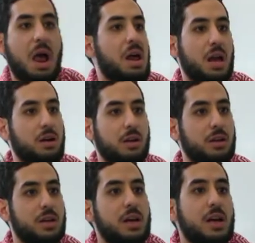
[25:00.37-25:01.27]

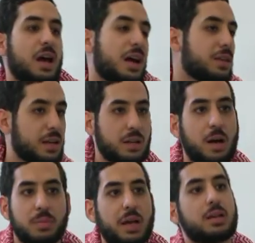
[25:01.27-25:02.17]
know. And then
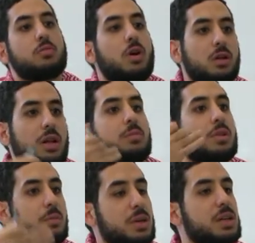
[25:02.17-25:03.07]
I'm like, well,
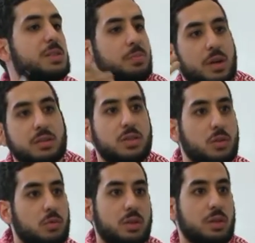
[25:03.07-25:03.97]
let me explain to
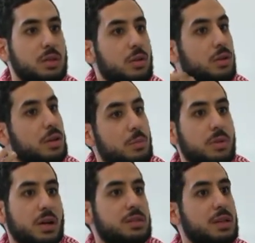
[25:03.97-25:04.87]
you the
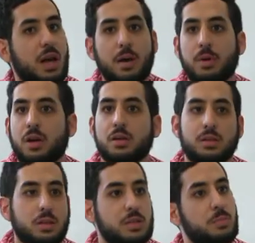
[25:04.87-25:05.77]
complexity.
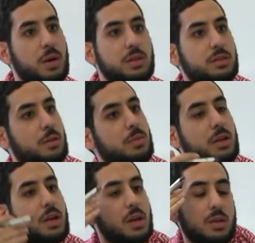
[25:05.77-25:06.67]
Explaining to them
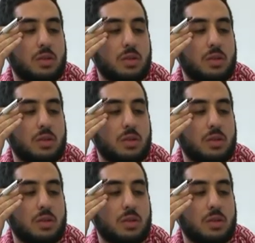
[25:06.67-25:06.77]
like,